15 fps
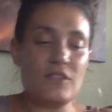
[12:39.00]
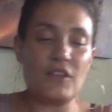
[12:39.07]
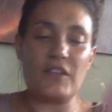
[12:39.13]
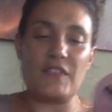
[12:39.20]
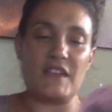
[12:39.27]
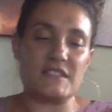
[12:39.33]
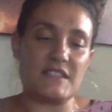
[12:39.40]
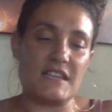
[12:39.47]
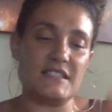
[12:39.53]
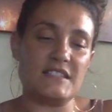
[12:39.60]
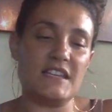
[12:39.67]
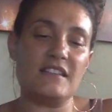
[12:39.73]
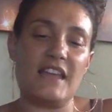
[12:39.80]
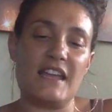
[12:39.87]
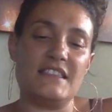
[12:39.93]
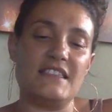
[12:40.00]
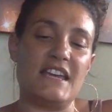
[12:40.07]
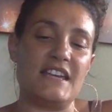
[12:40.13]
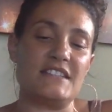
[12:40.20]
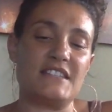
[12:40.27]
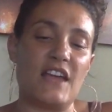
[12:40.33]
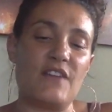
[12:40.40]
this. I see it like
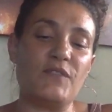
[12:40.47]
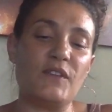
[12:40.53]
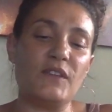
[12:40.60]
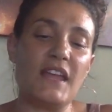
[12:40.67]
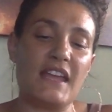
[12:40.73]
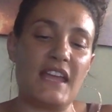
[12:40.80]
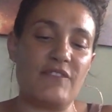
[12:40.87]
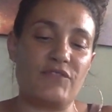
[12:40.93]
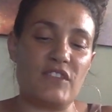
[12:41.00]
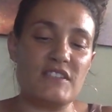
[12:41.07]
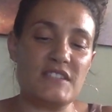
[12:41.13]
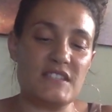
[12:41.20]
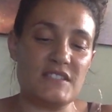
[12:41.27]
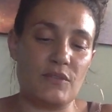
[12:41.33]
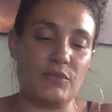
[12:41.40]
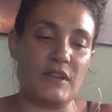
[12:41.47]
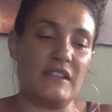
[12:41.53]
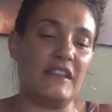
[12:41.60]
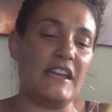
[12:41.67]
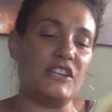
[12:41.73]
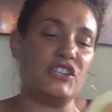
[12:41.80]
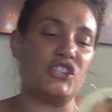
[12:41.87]
this. I feel like if this is a
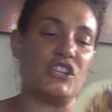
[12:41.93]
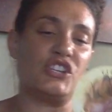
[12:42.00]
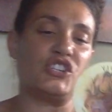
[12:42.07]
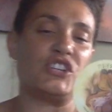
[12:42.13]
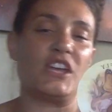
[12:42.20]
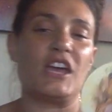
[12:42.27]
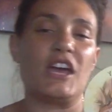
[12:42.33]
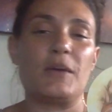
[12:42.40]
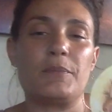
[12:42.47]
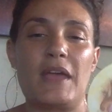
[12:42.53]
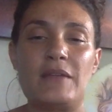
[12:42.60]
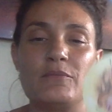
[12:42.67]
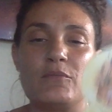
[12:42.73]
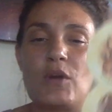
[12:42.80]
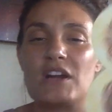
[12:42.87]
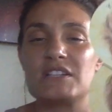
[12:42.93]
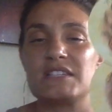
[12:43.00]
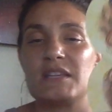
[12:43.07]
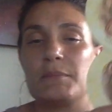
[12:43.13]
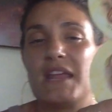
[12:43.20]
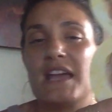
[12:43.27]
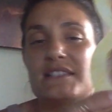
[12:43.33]
relationship and where
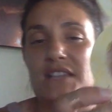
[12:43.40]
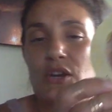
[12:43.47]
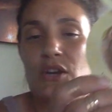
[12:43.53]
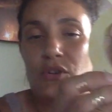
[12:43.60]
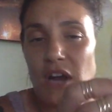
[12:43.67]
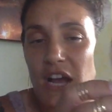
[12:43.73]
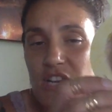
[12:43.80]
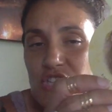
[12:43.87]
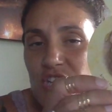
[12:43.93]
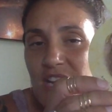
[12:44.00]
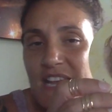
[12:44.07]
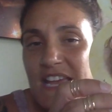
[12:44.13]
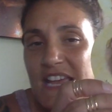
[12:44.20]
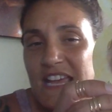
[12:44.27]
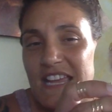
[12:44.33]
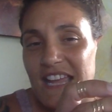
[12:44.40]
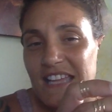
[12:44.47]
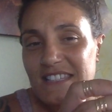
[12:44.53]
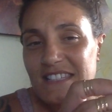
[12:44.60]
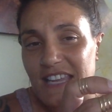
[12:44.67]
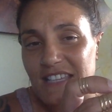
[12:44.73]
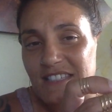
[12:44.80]
somebody has a crush,
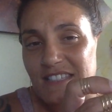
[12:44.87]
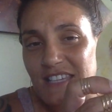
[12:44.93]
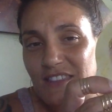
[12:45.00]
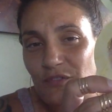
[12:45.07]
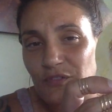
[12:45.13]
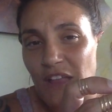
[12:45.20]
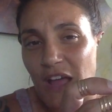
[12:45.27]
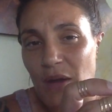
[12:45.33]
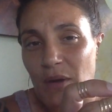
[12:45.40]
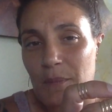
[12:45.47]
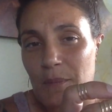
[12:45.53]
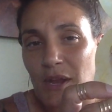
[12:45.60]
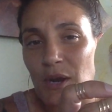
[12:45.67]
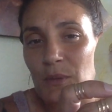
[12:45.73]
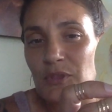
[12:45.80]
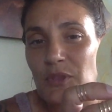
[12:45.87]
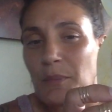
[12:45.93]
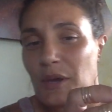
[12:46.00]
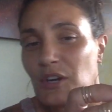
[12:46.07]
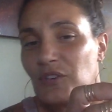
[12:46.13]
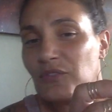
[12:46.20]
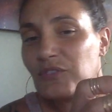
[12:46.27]
it's like, see the flower up here with the
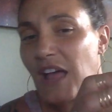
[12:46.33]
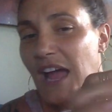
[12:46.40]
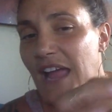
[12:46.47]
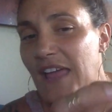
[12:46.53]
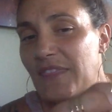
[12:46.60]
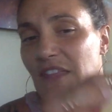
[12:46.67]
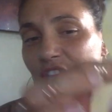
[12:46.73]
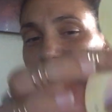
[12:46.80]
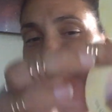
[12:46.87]
butterfly, and then